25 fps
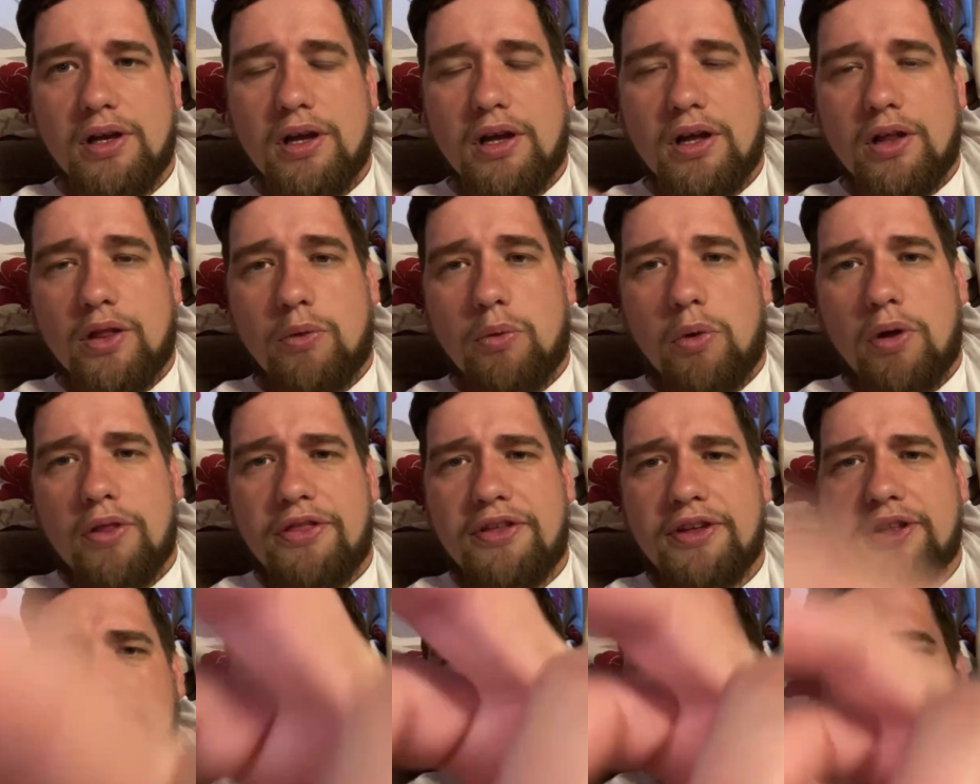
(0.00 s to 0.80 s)
The one
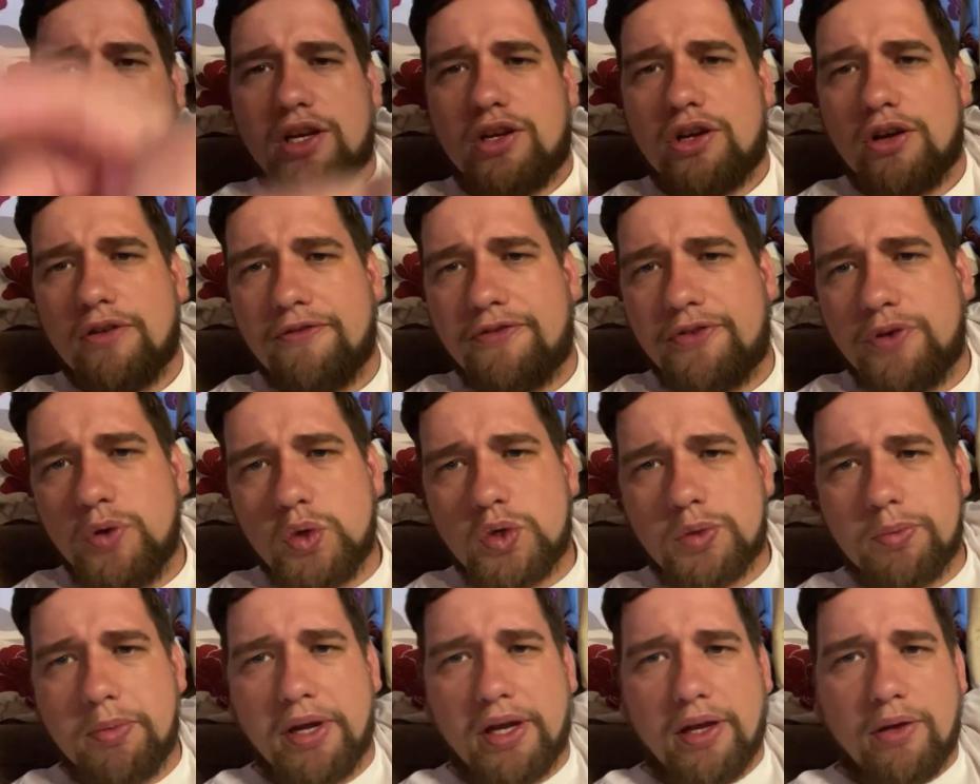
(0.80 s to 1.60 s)
thing that really
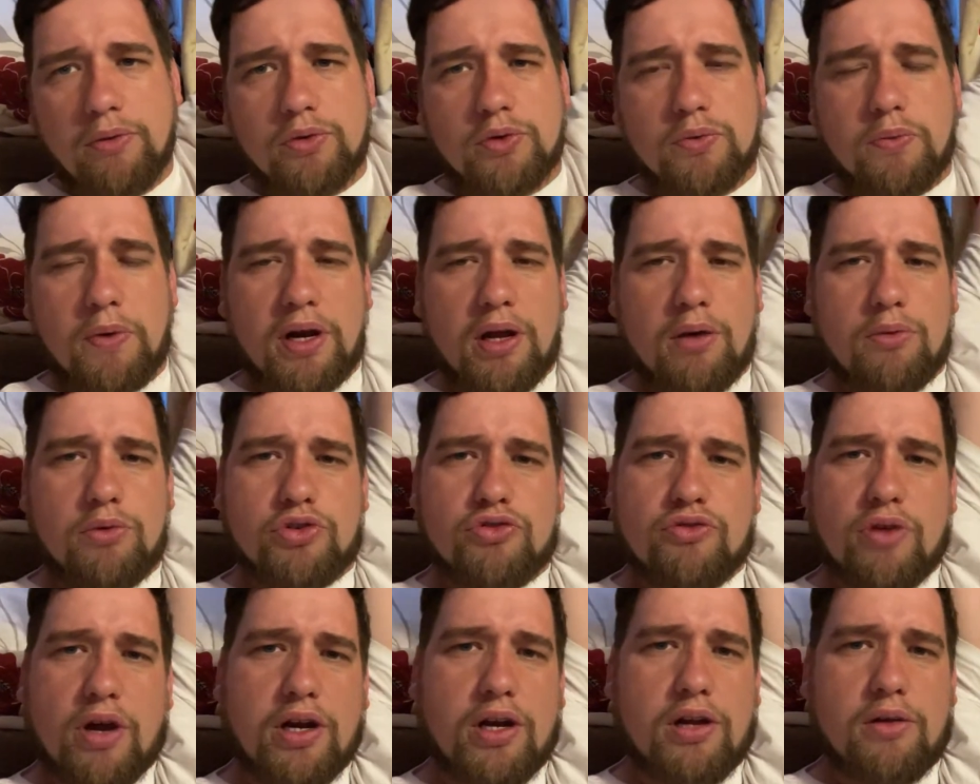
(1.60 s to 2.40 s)
confused me was when I was
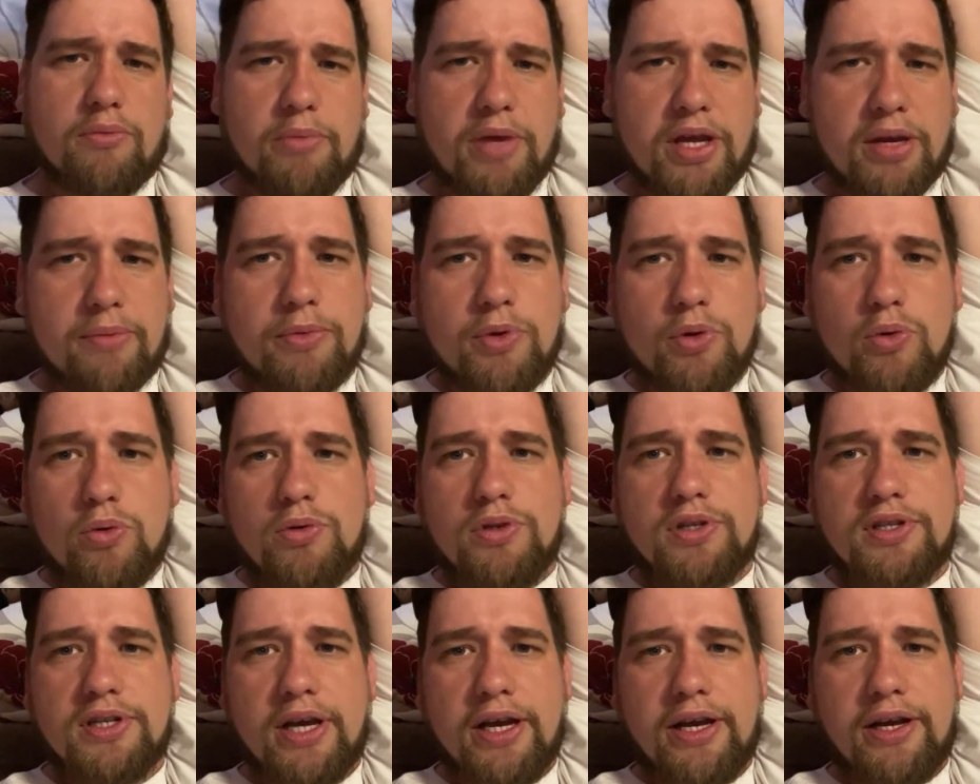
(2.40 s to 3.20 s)
trying to make my
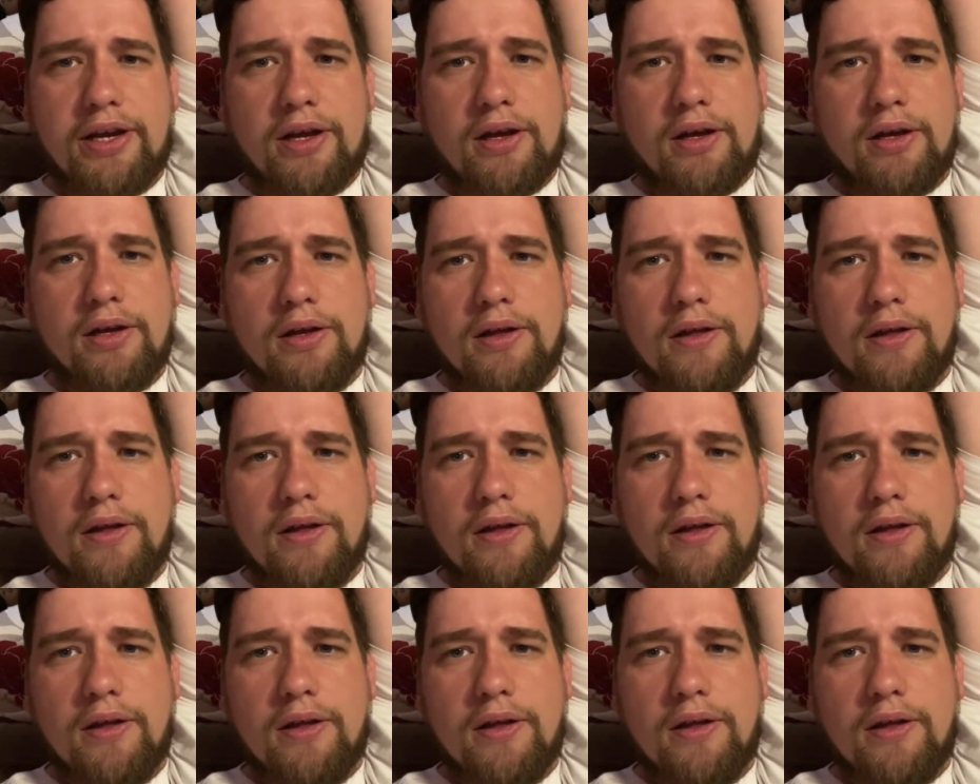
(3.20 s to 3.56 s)
own cider.